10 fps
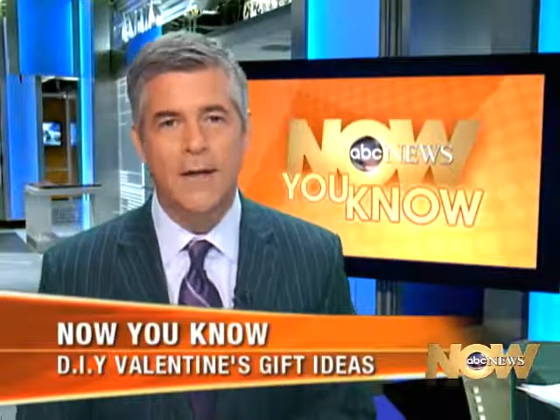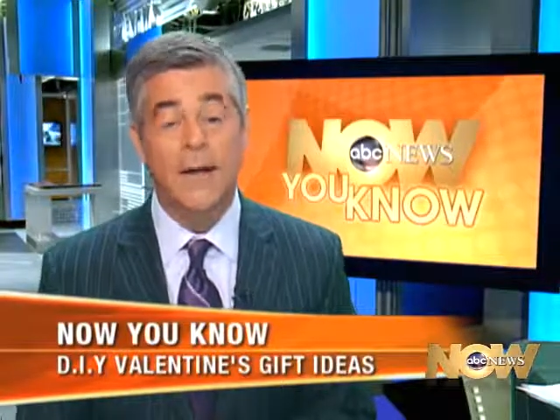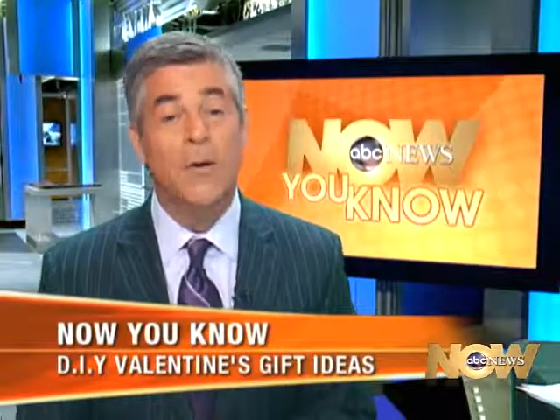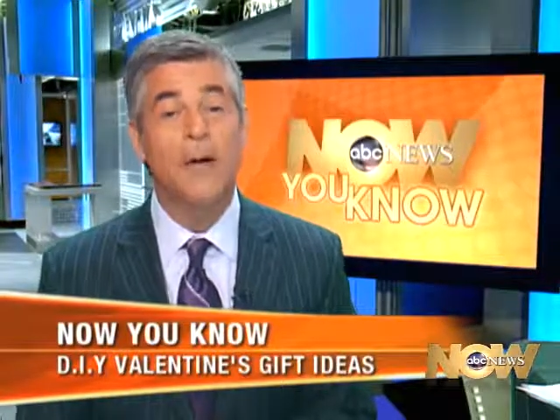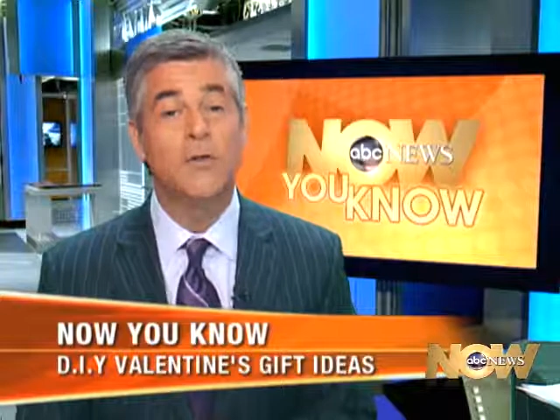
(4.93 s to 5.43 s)

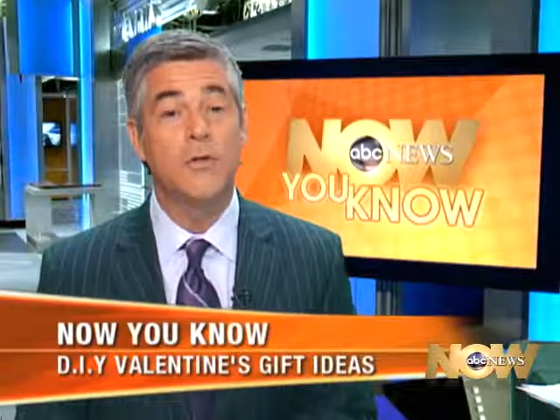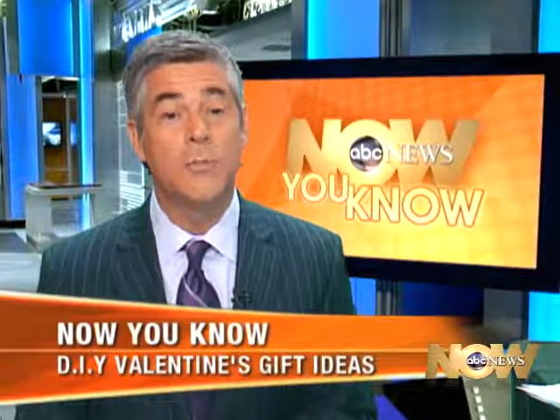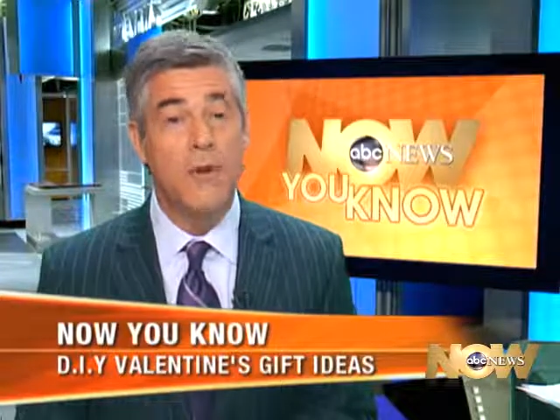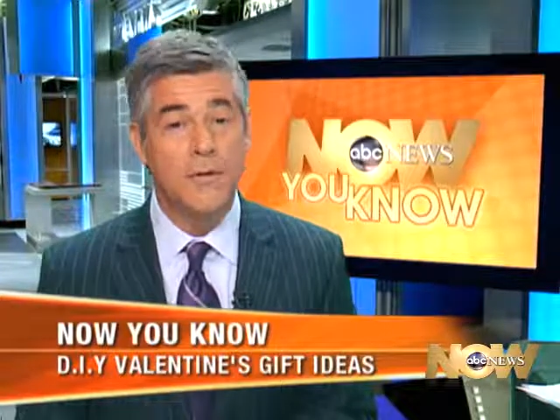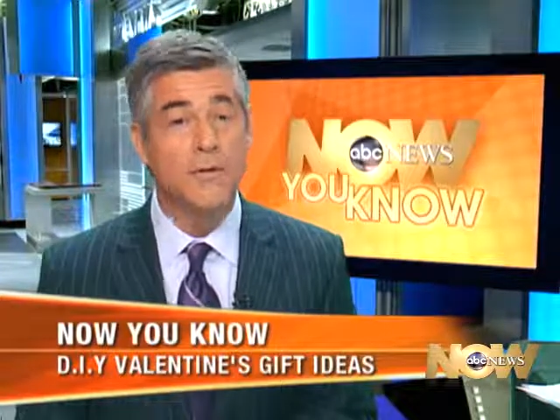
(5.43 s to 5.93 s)
why don't you
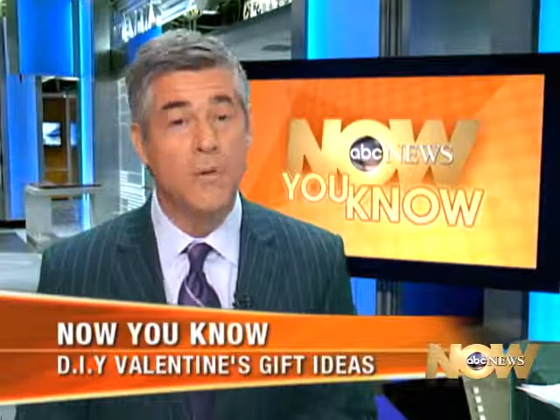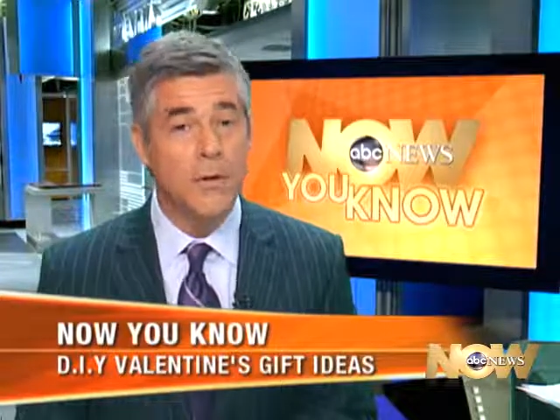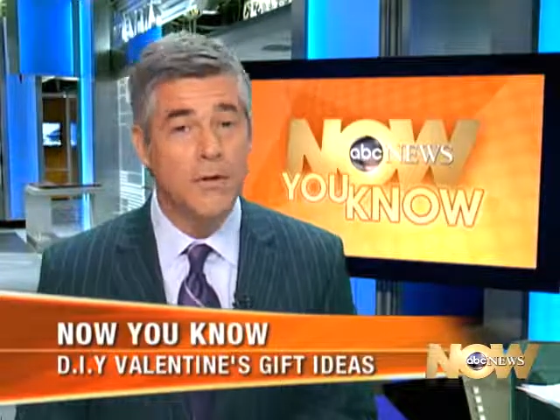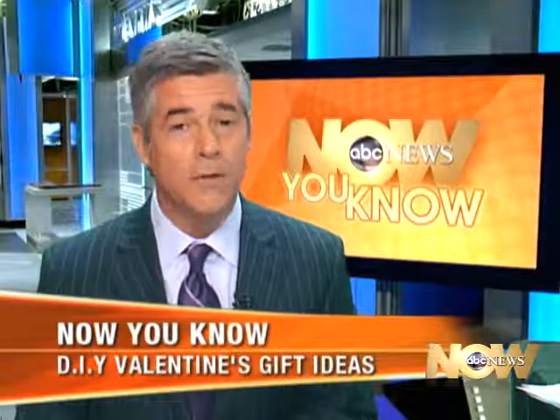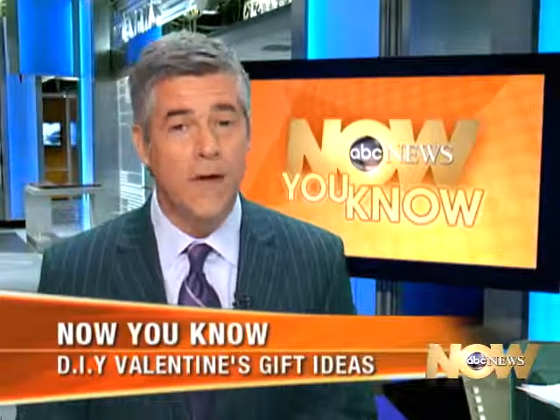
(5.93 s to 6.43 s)
impress the
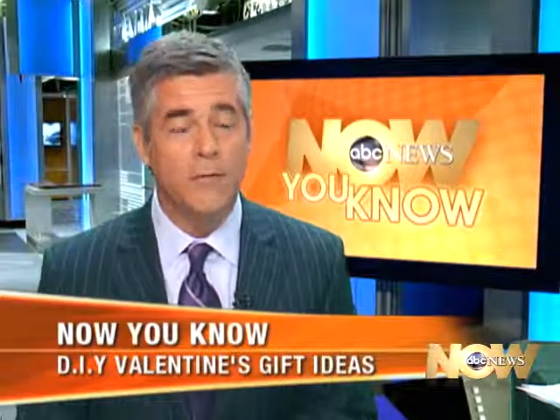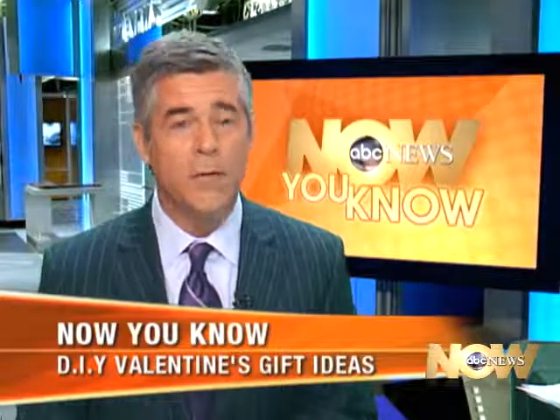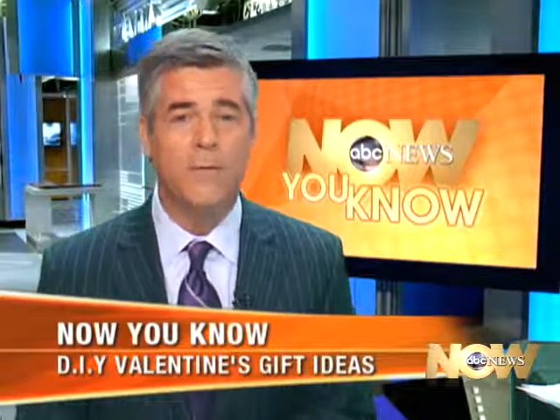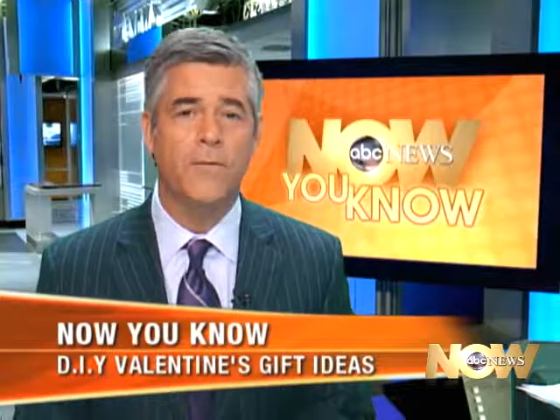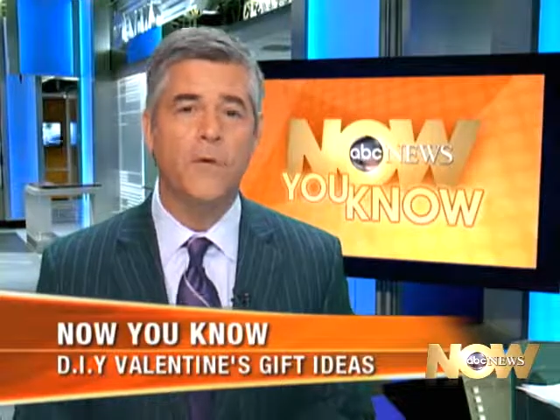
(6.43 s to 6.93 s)
one you love
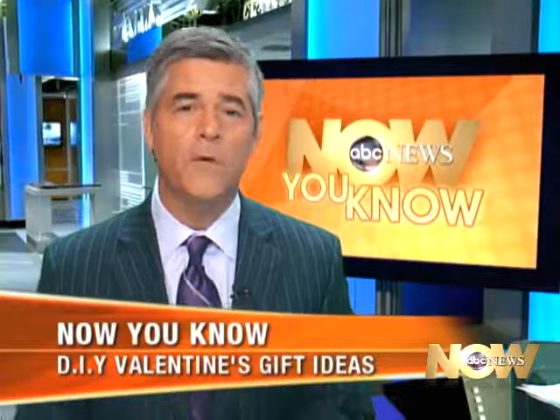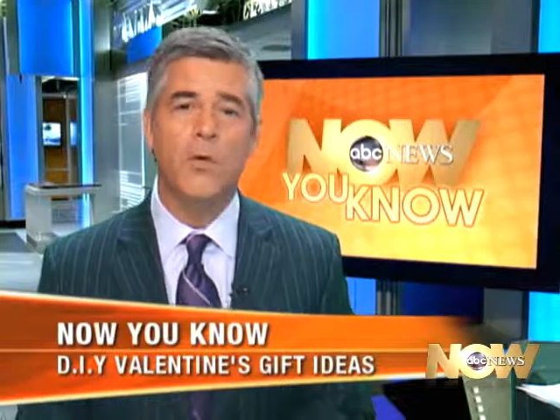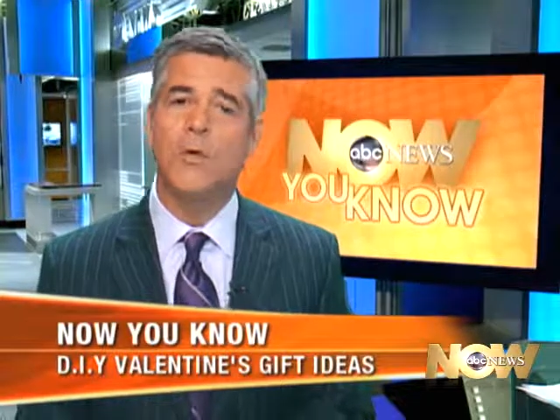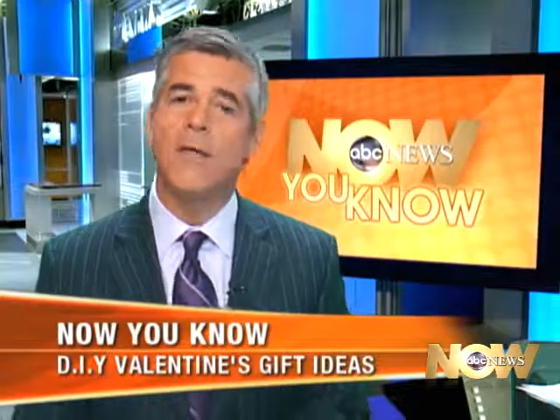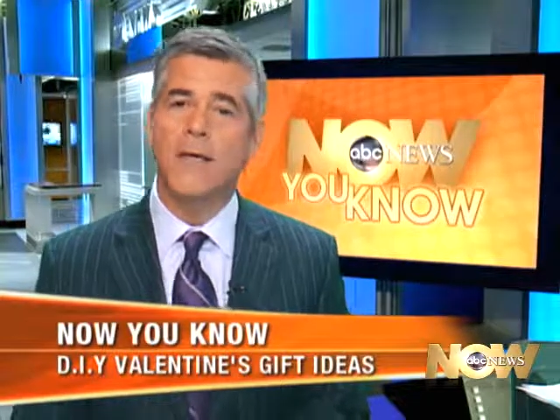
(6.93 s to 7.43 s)
with a few
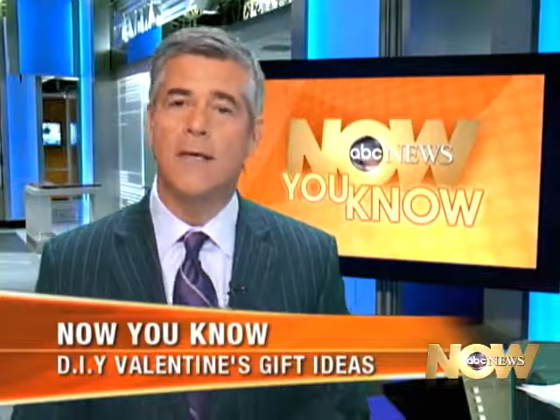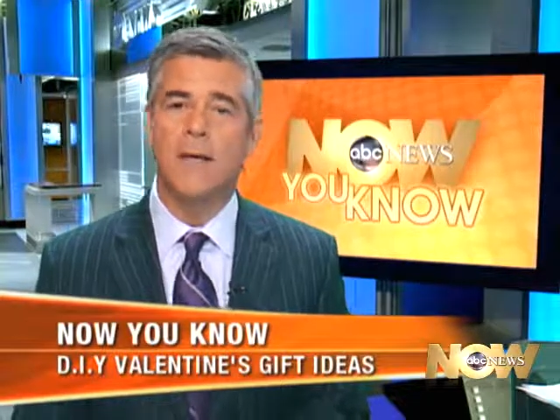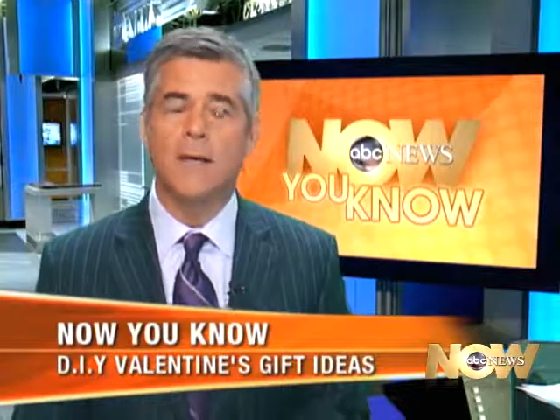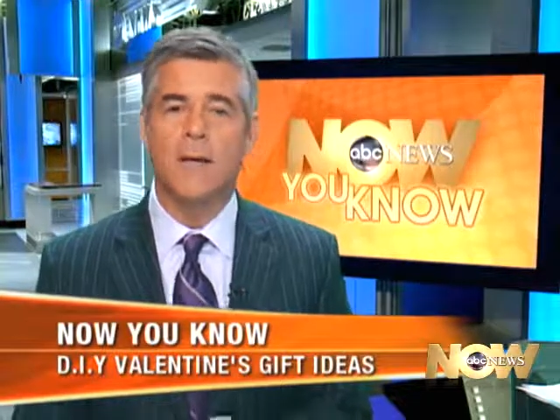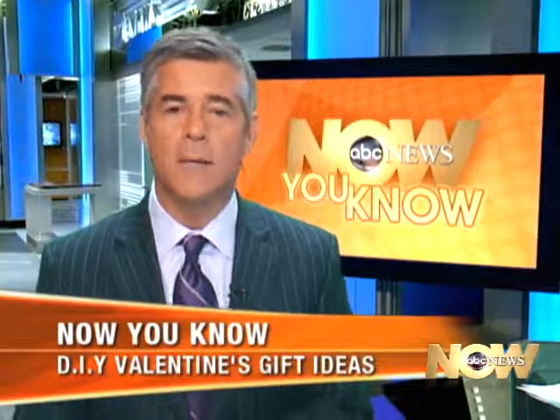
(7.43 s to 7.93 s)
unique
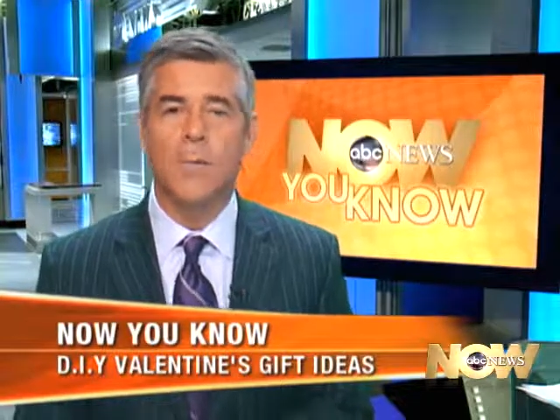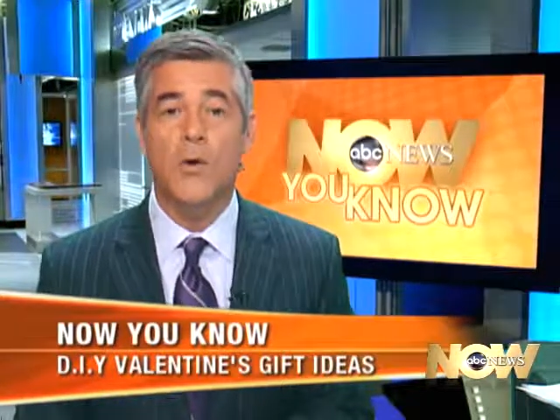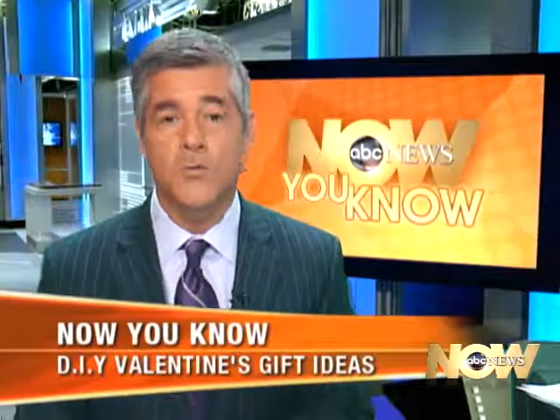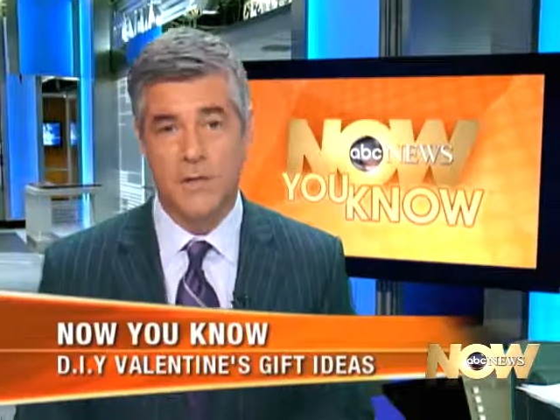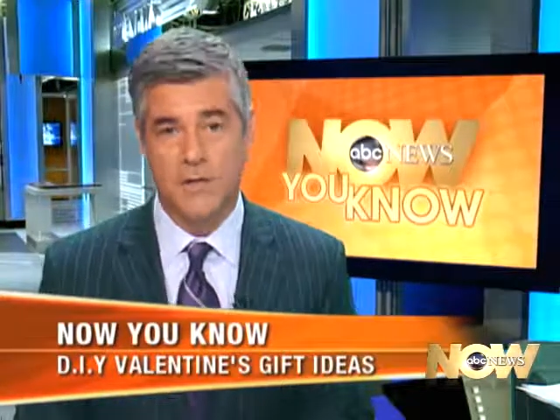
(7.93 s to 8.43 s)
and
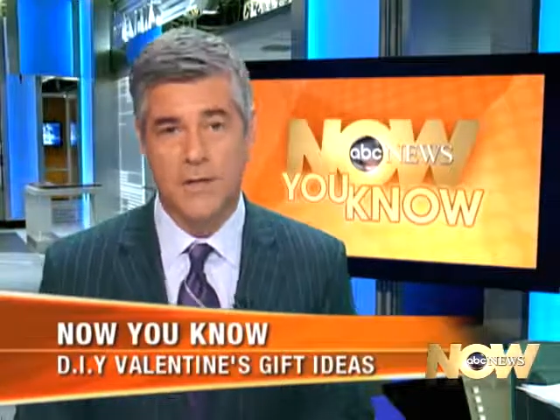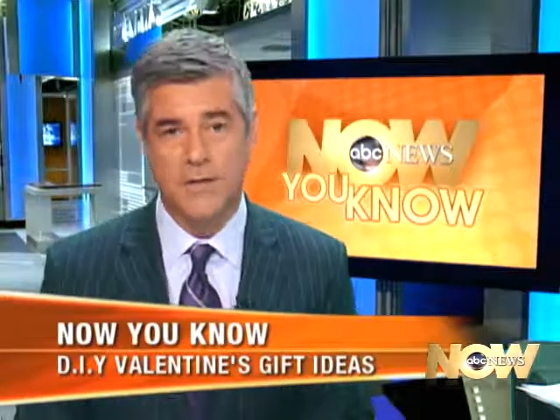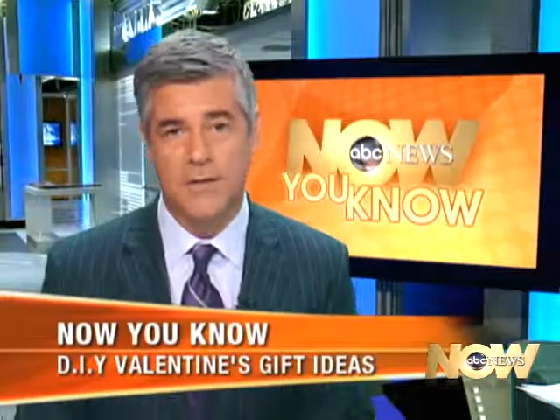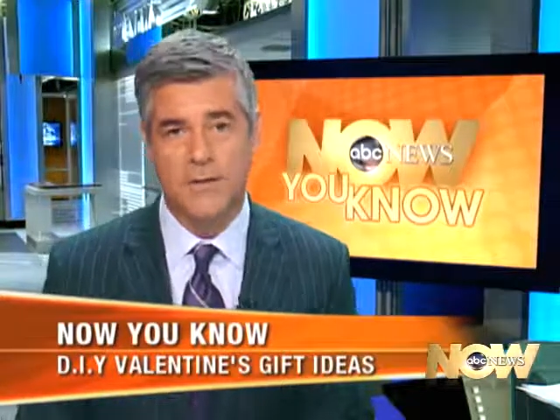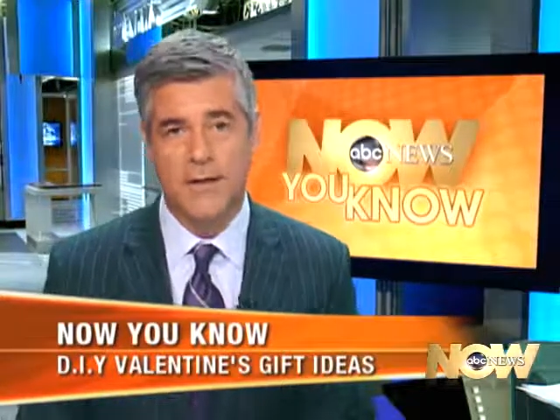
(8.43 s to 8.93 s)
personal
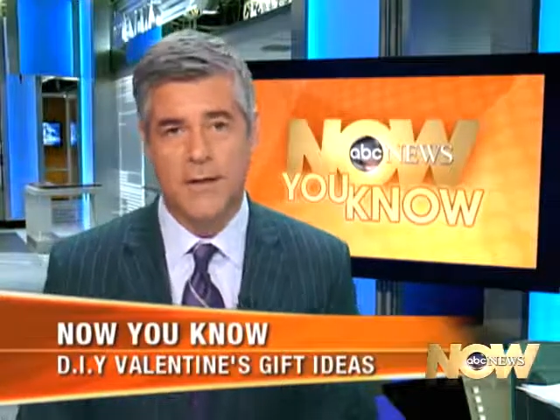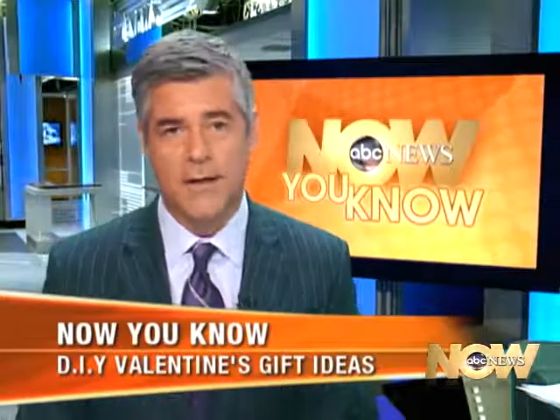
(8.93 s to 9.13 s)
touches?